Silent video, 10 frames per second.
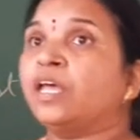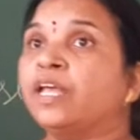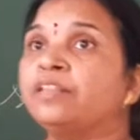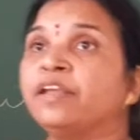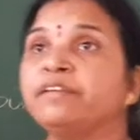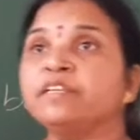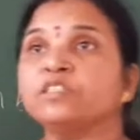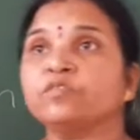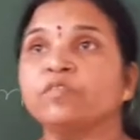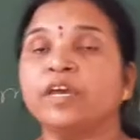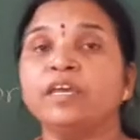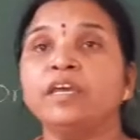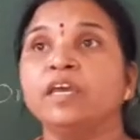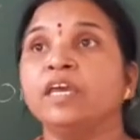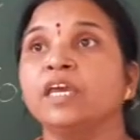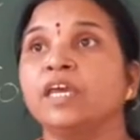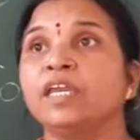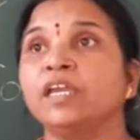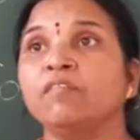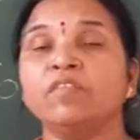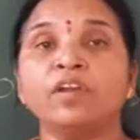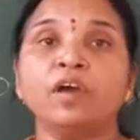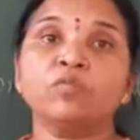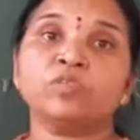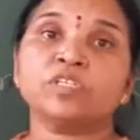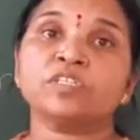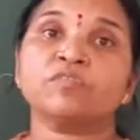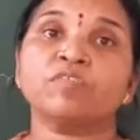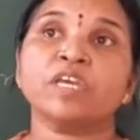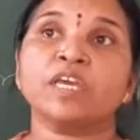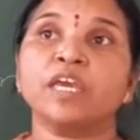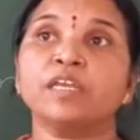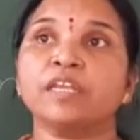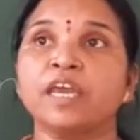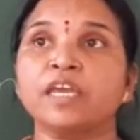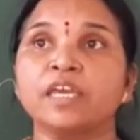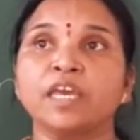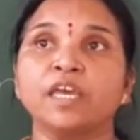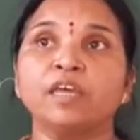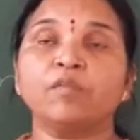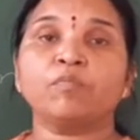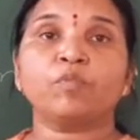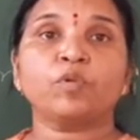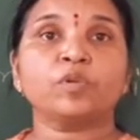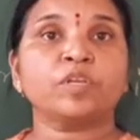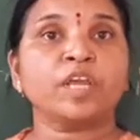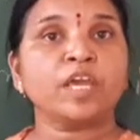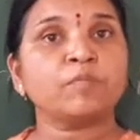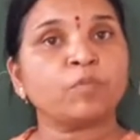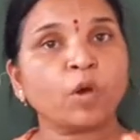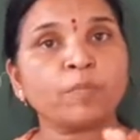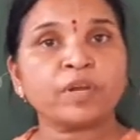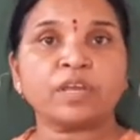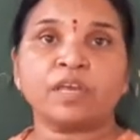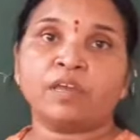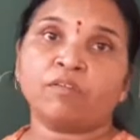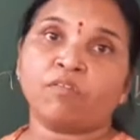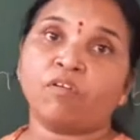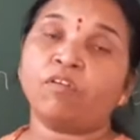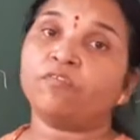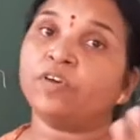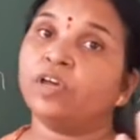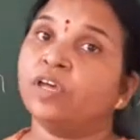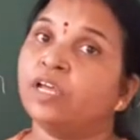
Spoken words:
and that is why in our houses we take proper care of